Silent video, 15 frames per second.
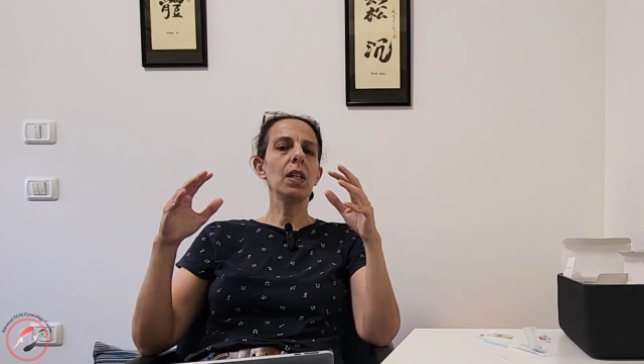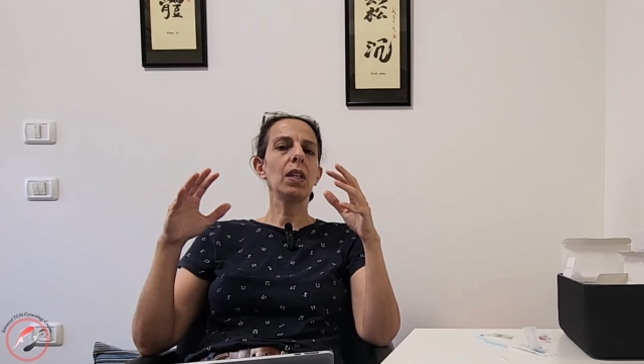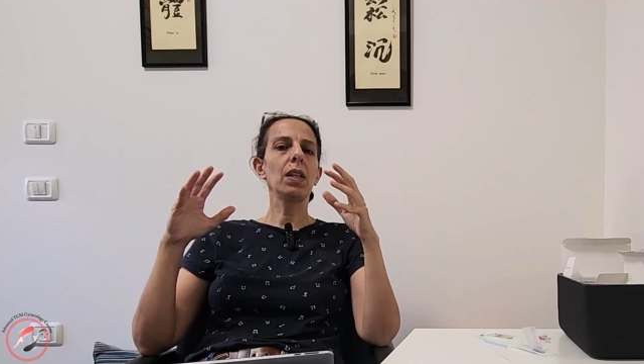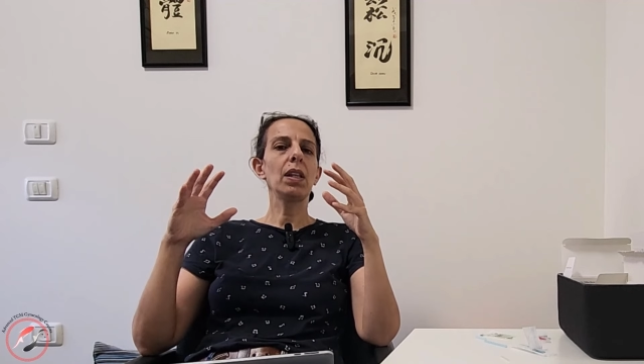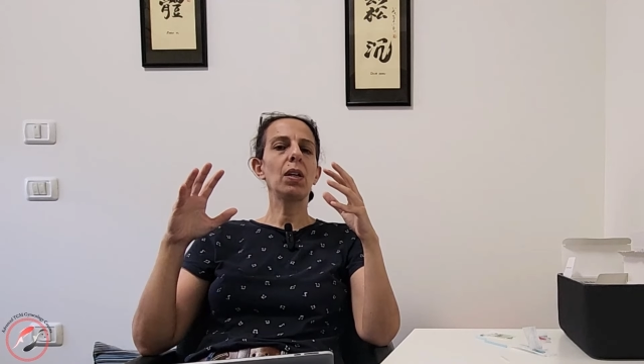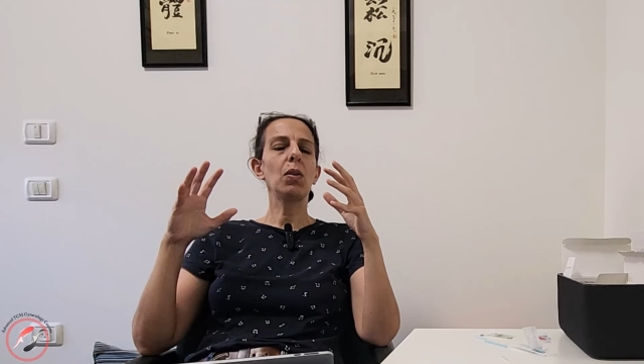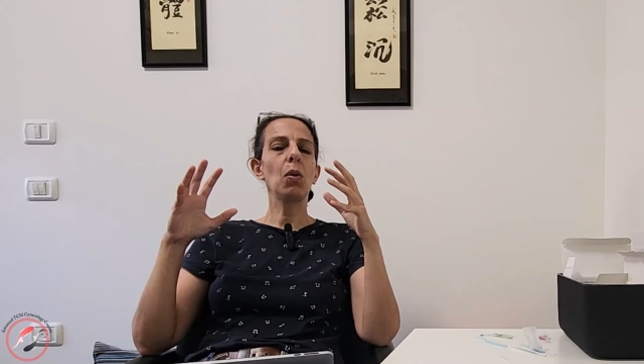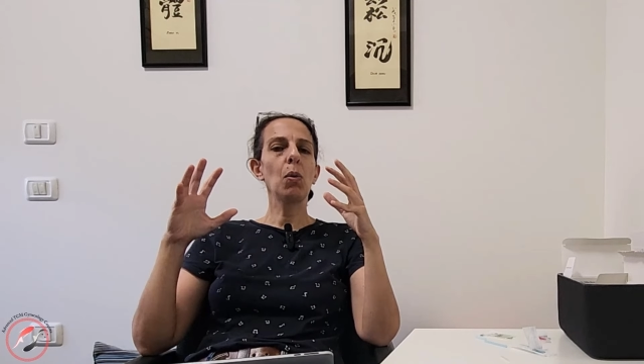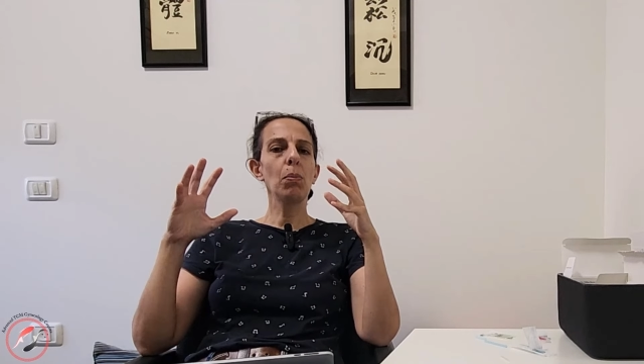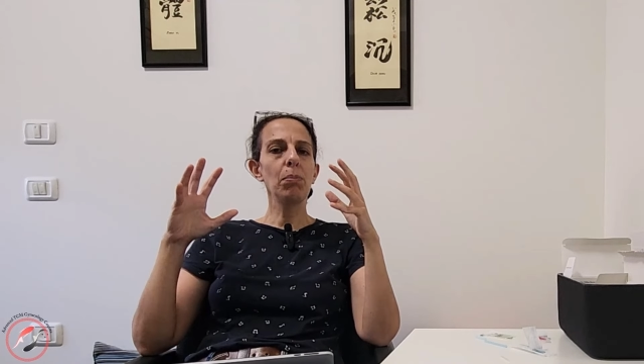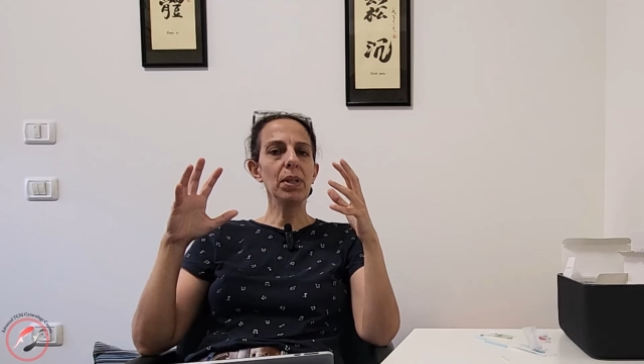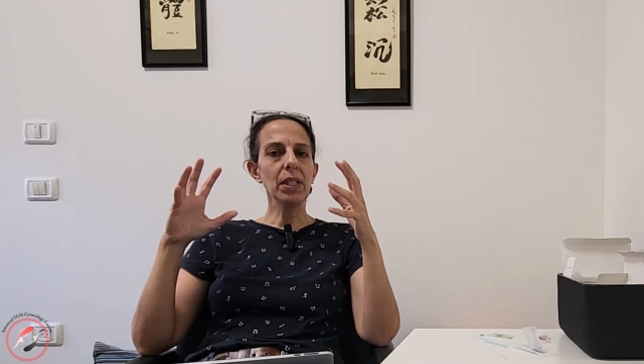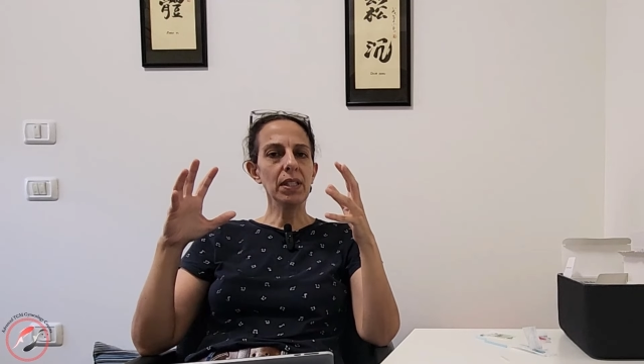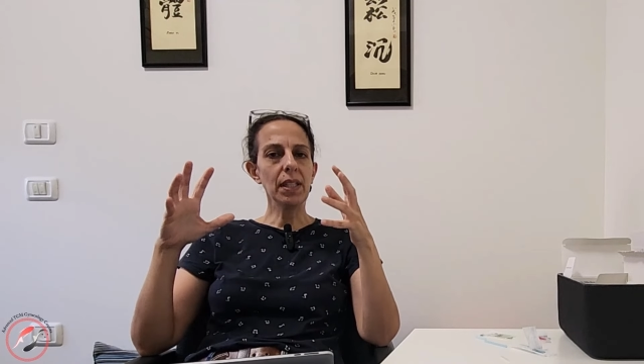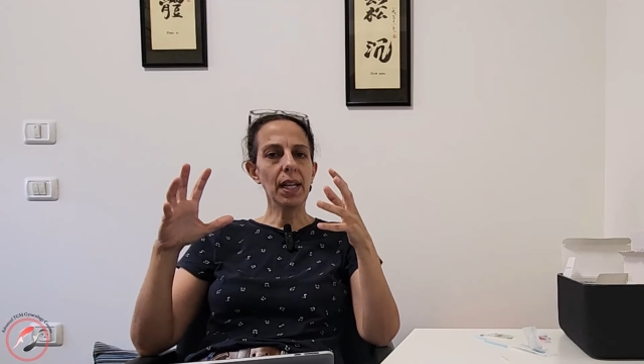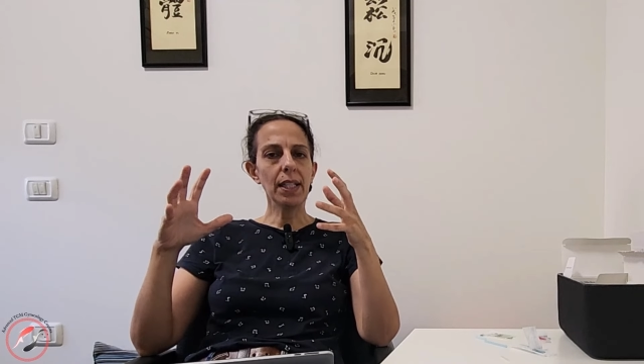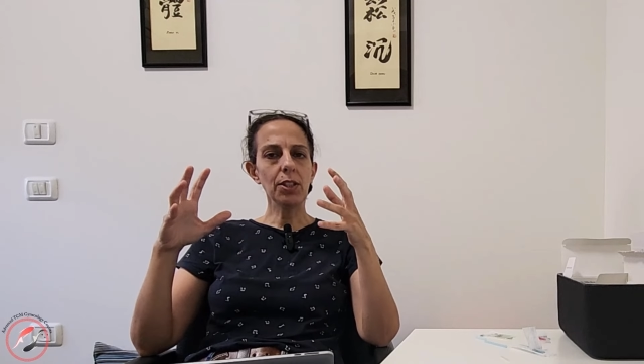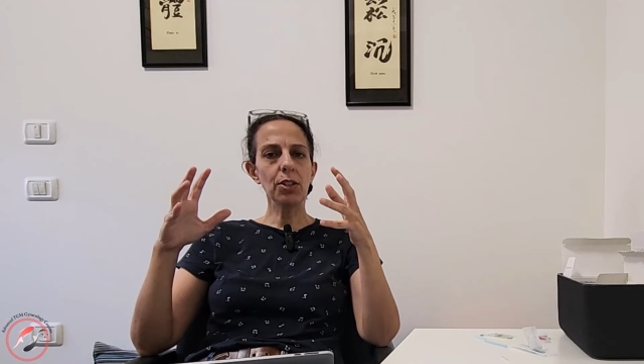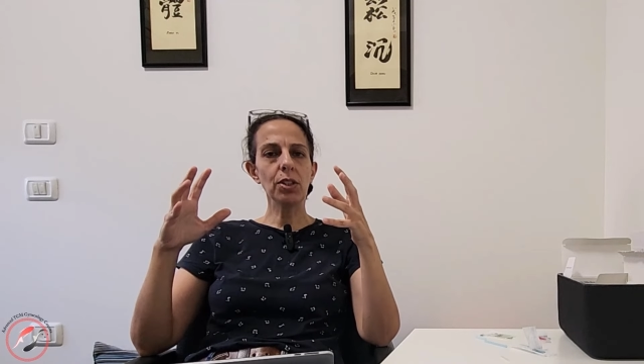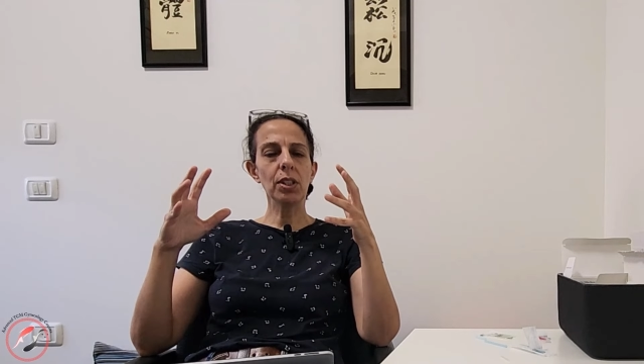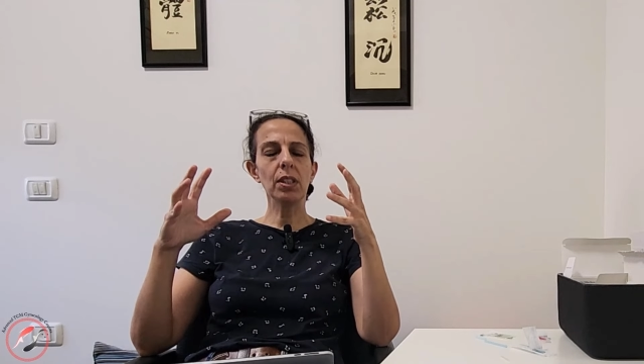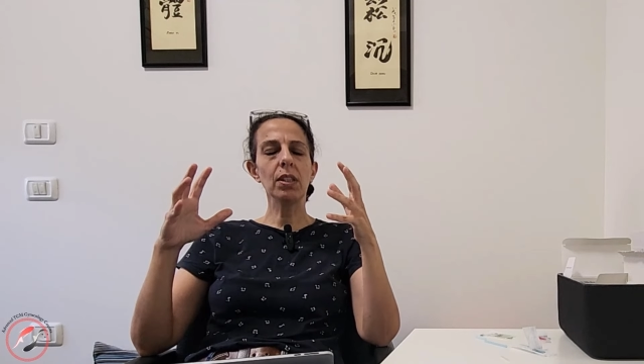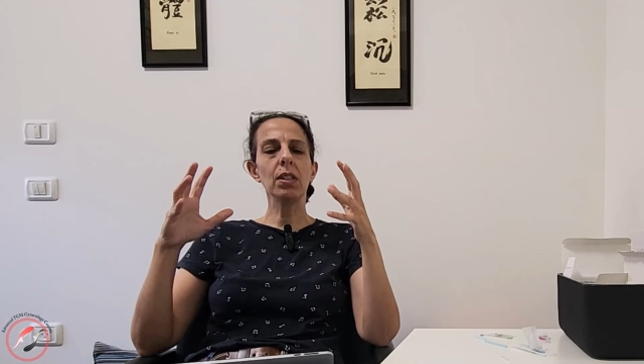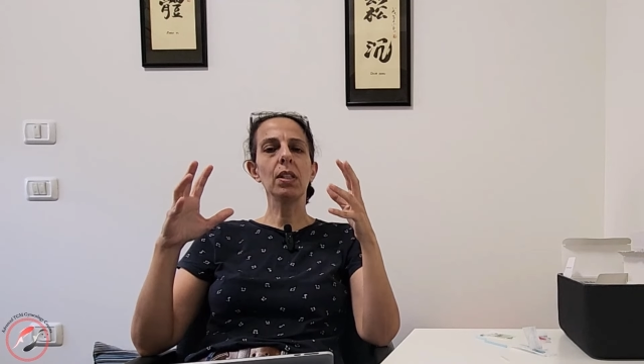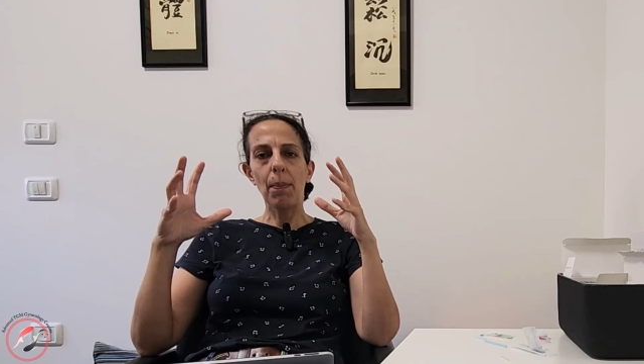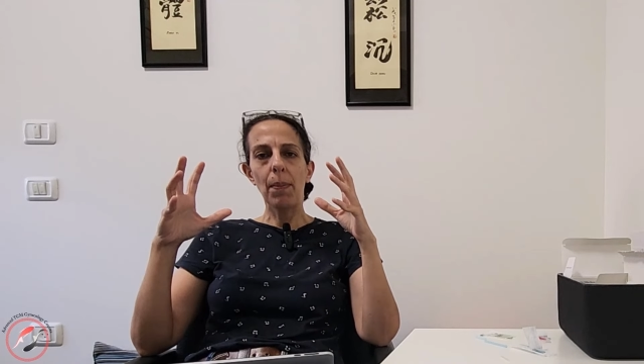the combination